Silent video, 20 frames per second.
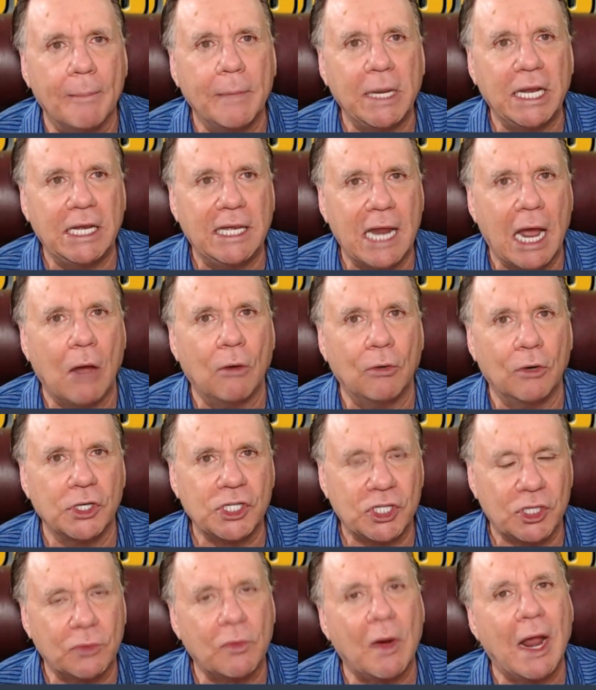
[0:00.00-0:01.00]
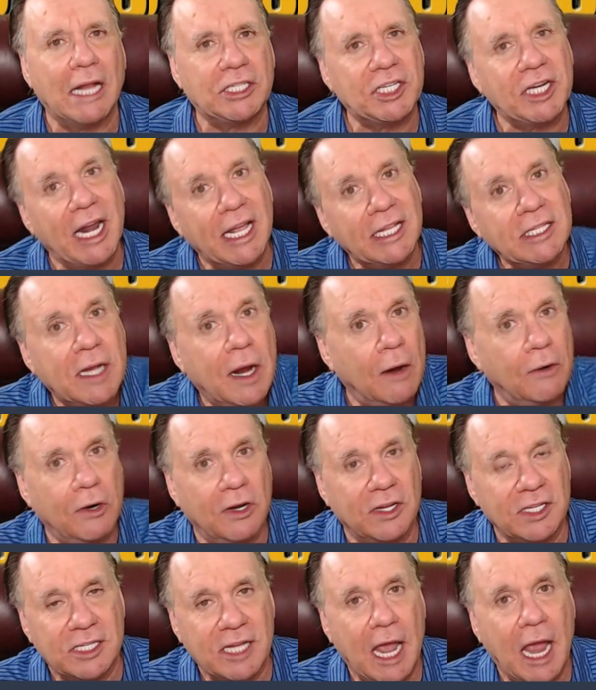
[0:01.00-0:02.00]
down the stretch. And it's hard to
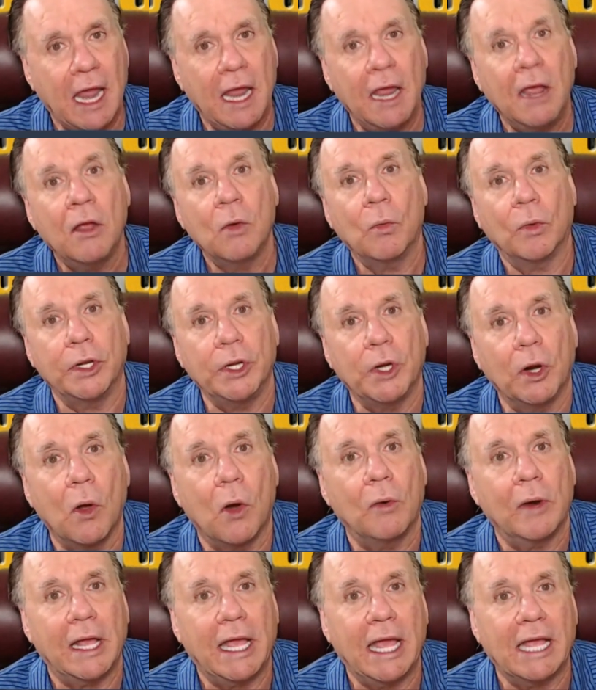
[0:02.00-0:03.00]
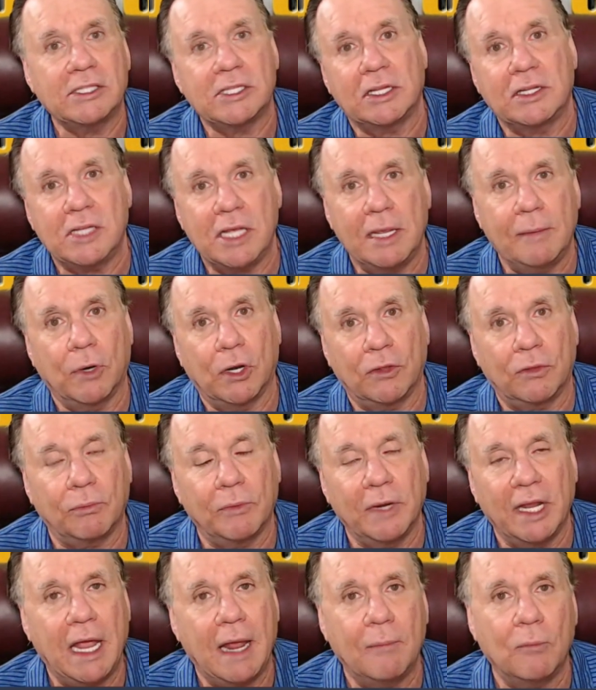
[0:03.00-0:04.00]
say when you're going against a team with a
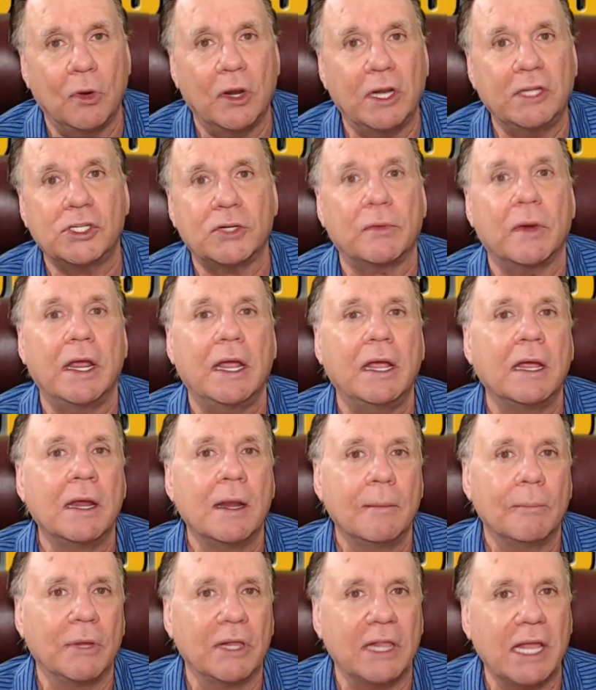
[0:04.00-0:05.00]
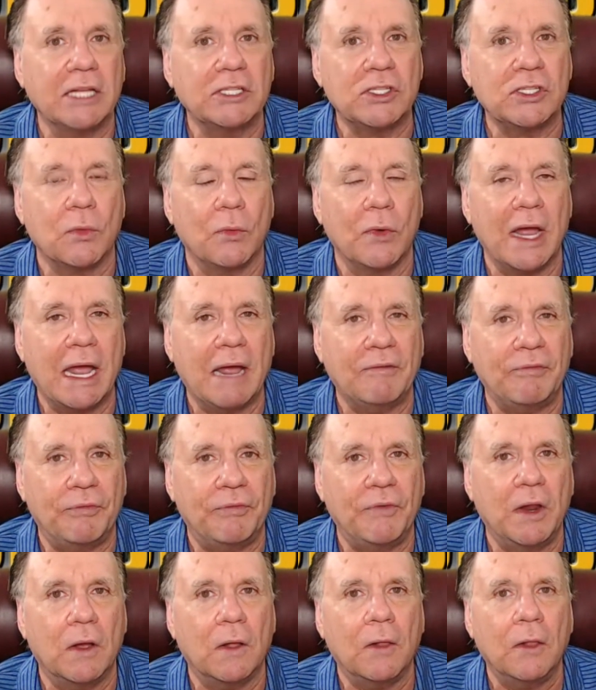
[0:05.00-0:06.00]
three-game win streak, but that's the way I
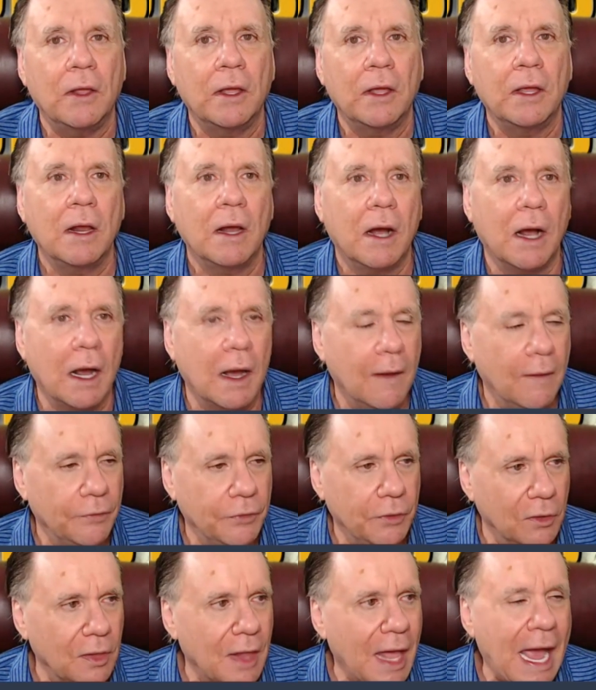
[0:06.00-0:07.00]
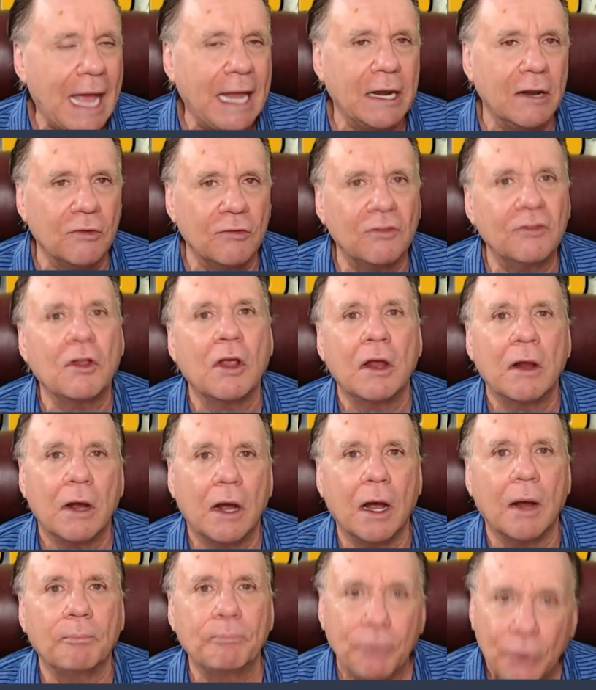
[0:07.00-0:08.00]
feel. The line is
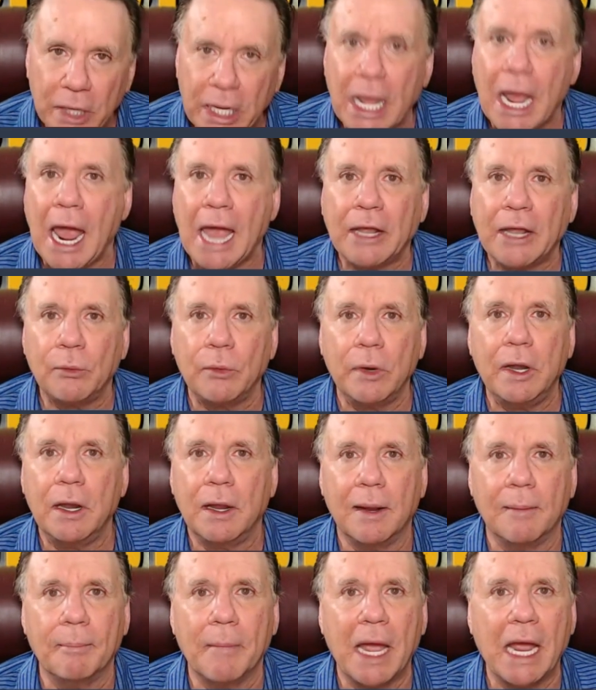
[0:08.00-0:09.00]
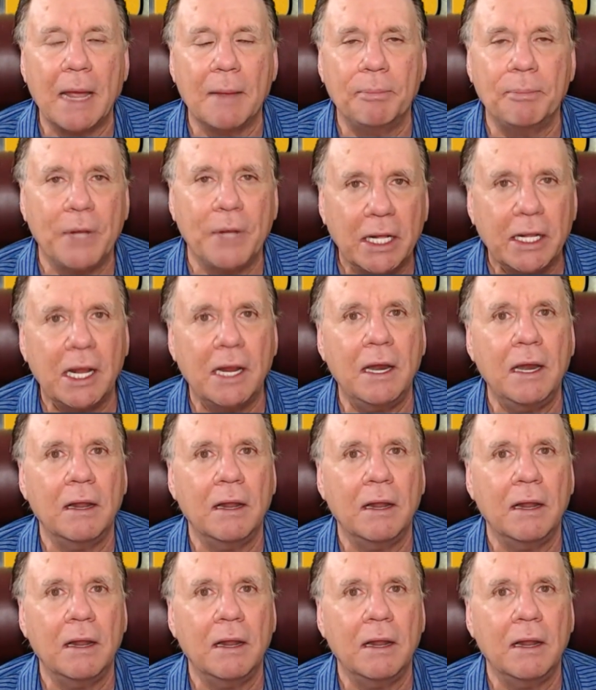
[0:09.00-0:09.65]
pretty accurate, in my opinion,